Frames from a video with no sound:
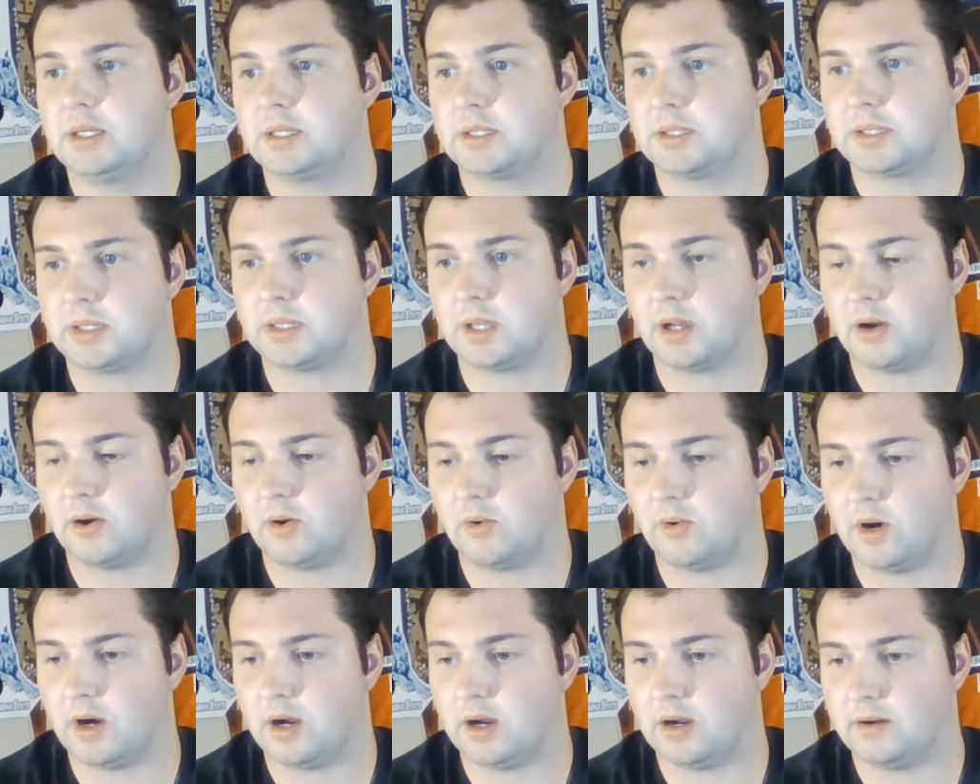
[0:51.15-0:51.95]

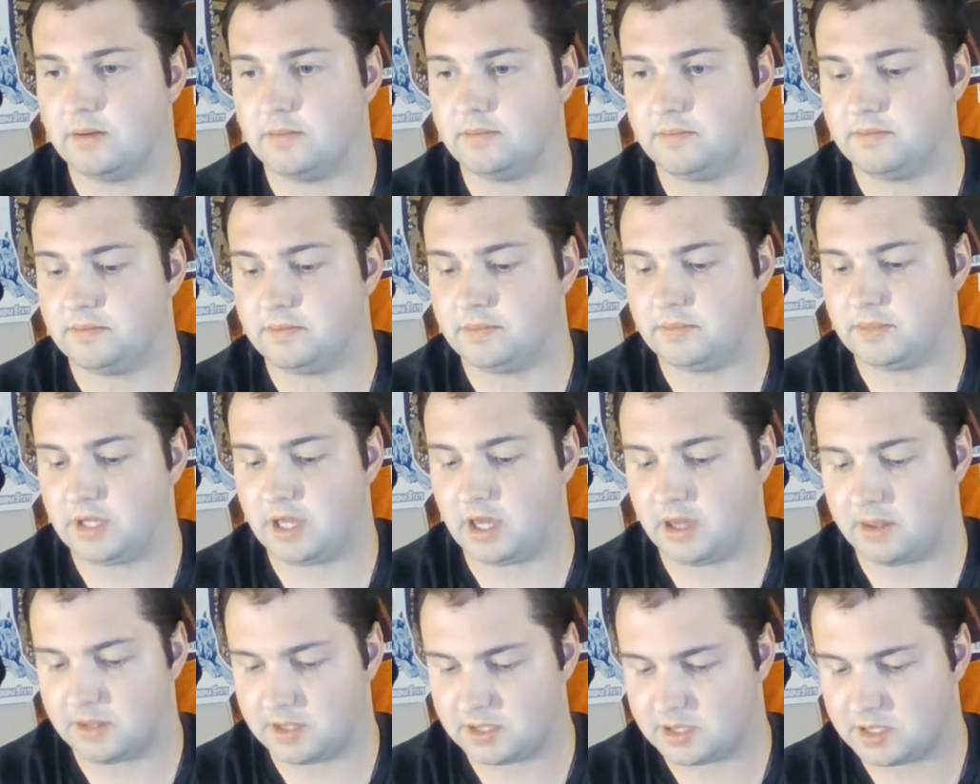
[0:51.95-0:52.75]
So,
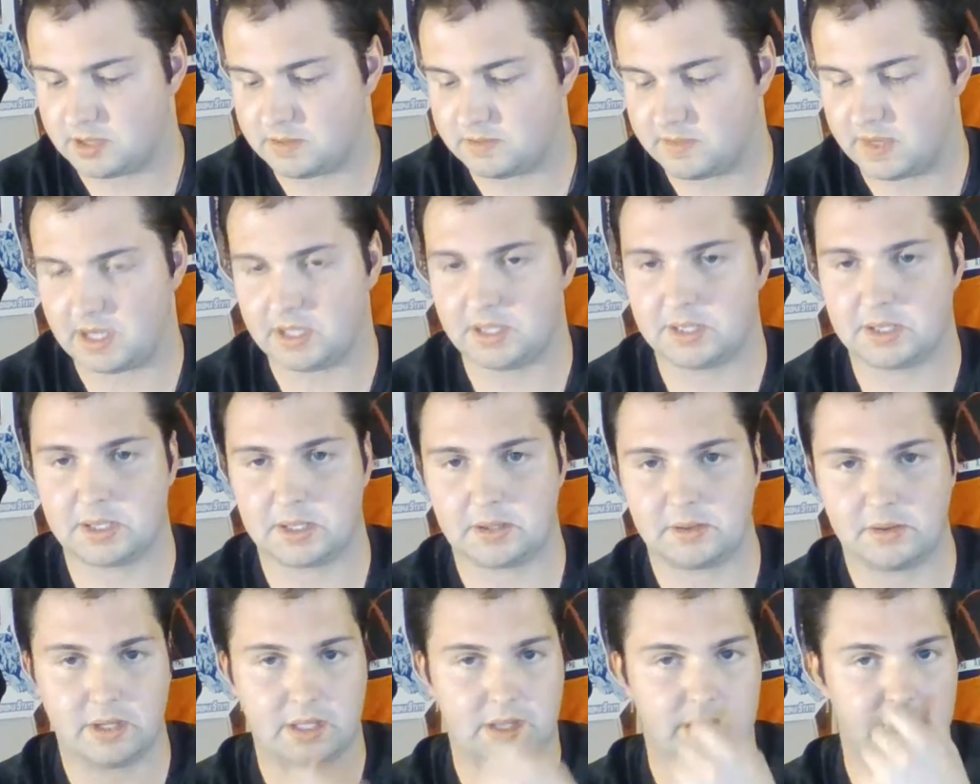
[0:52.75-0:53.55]
yeah, this is
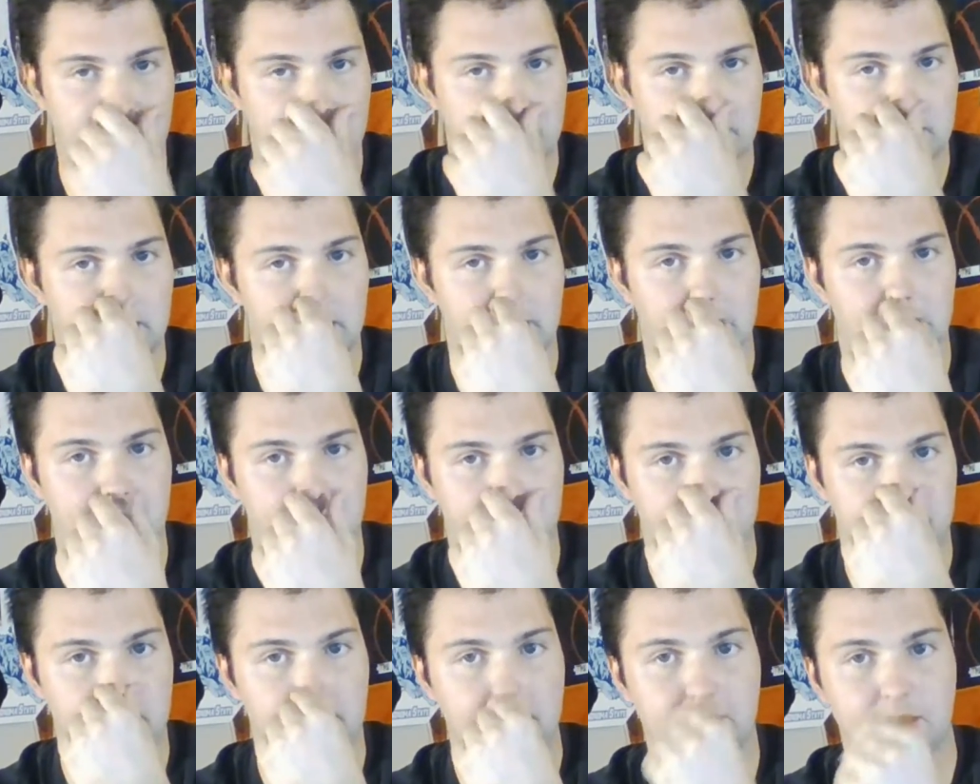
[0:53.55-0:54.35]
basically
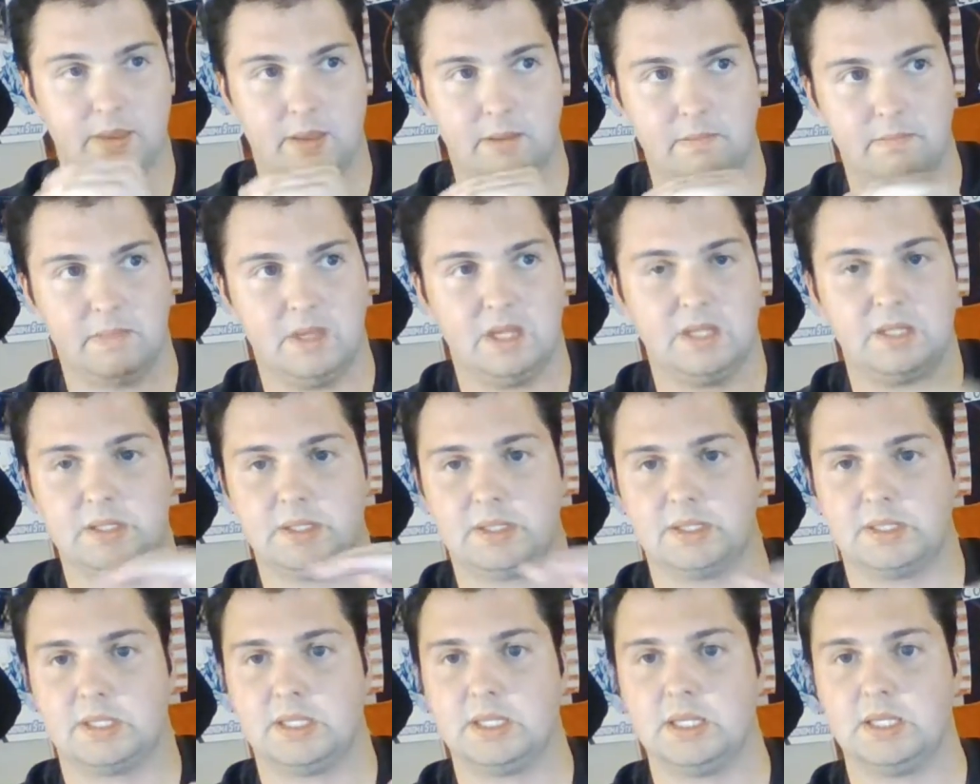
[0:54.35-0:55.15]
the
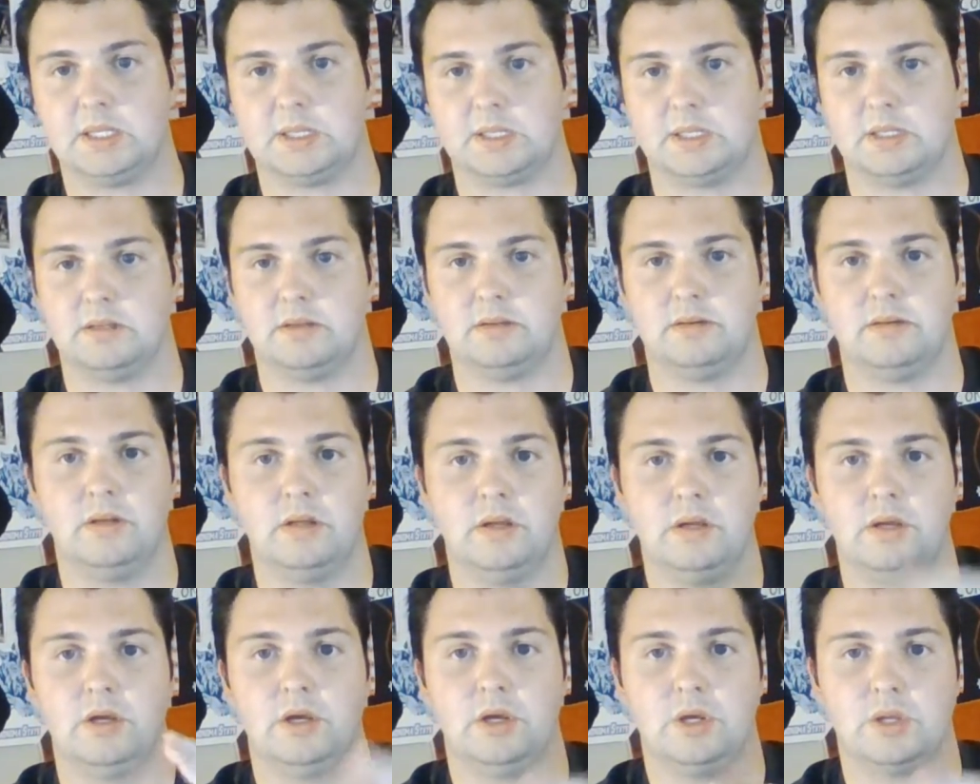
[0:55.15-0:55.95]
mid-season
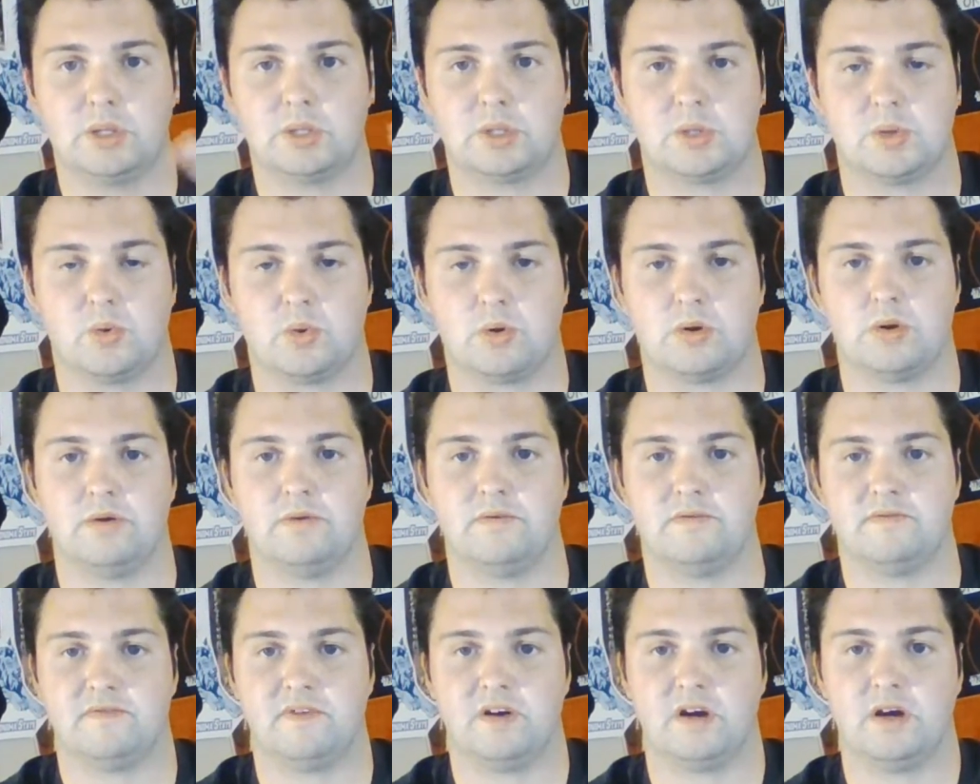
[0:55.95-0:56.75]
sort
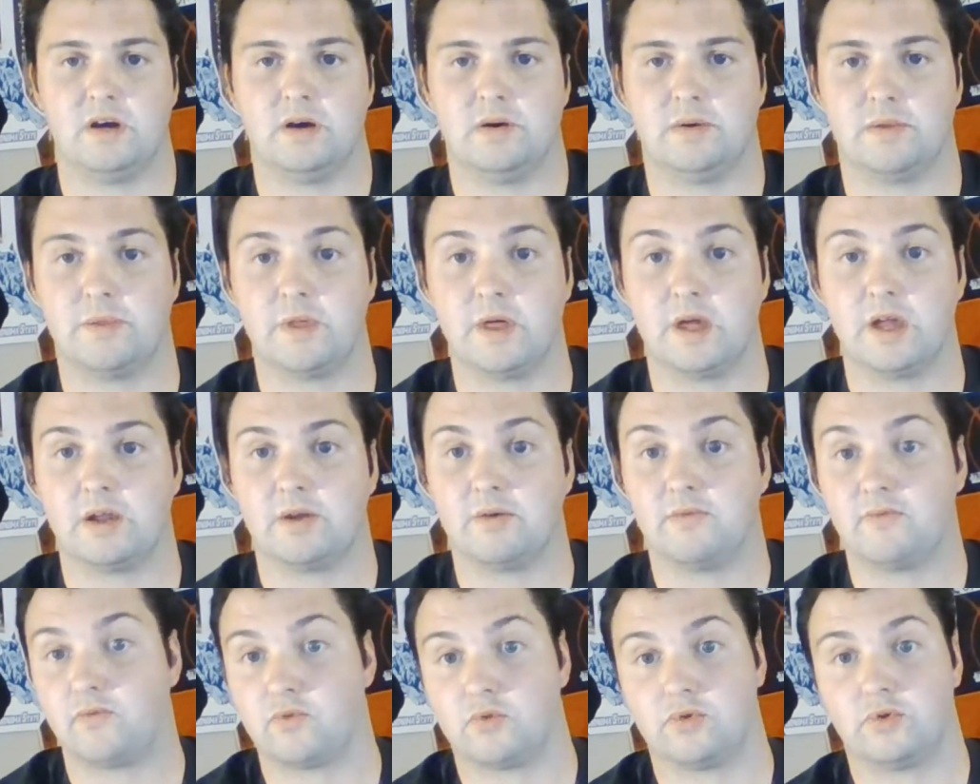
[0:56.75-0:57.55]
of
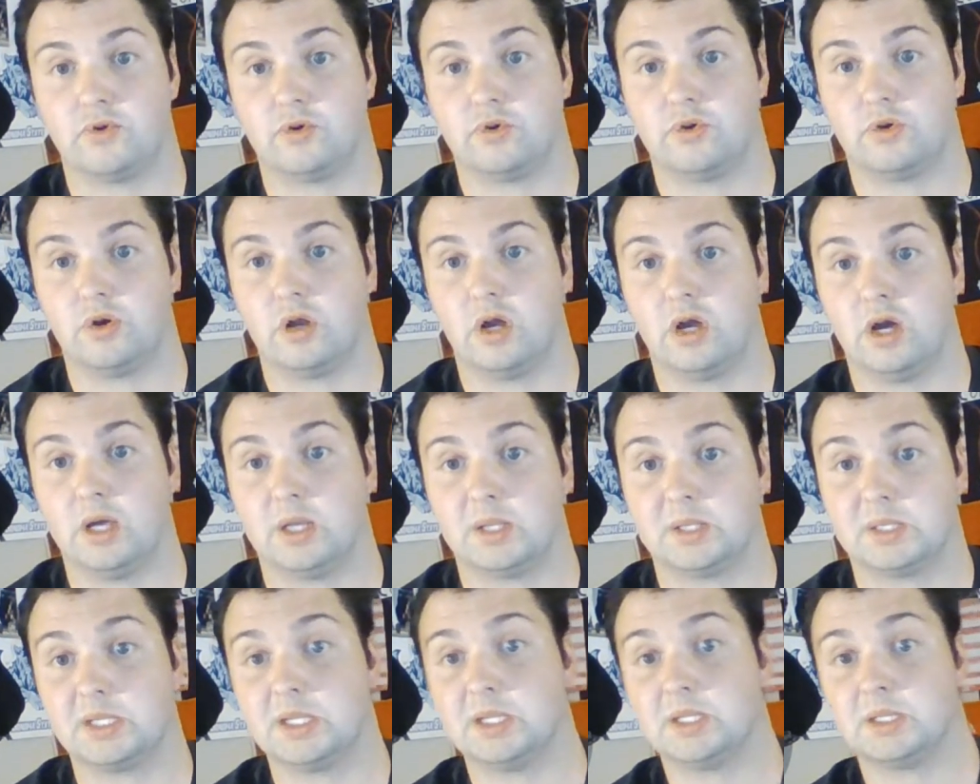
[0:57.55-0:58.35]
thing for
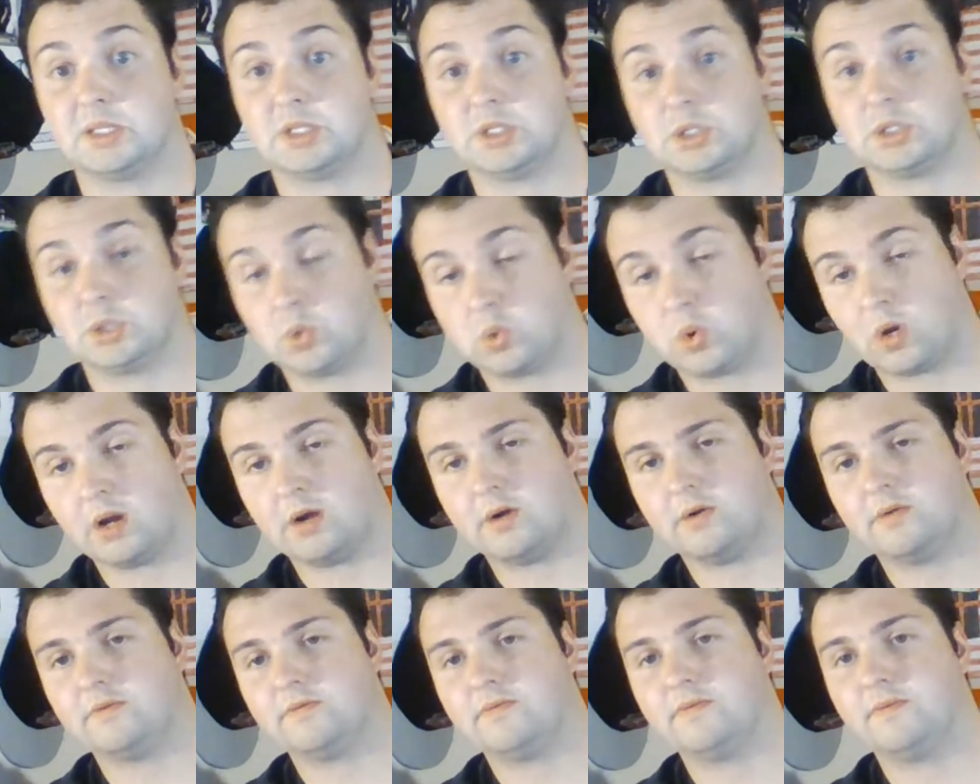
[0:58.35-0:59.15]
season
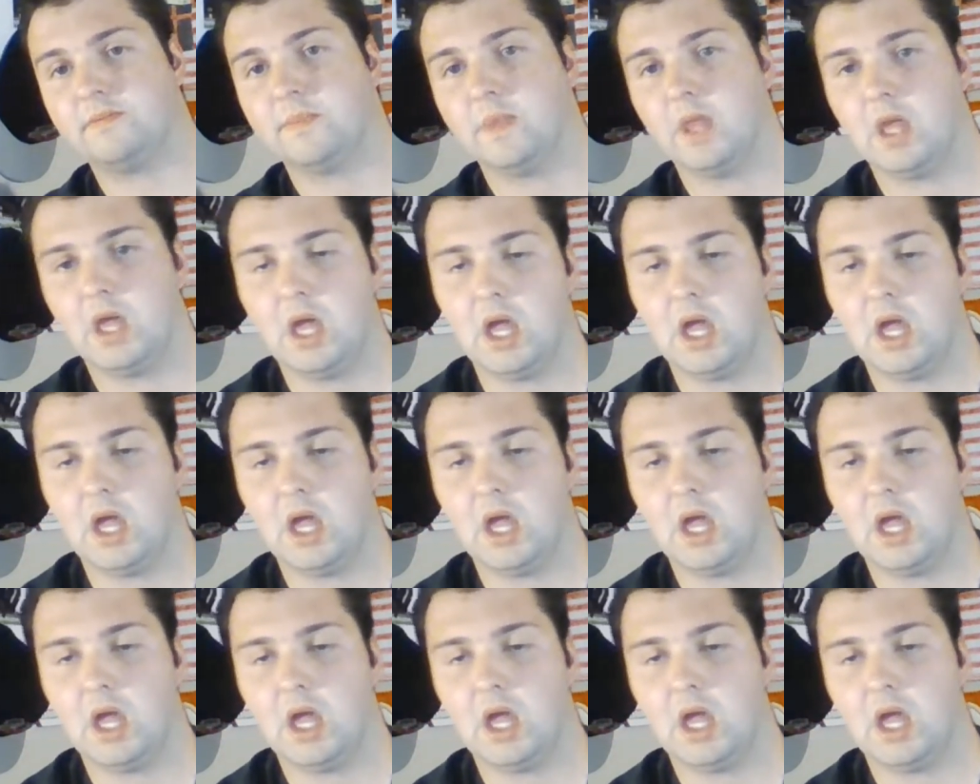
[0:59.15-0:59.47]
12.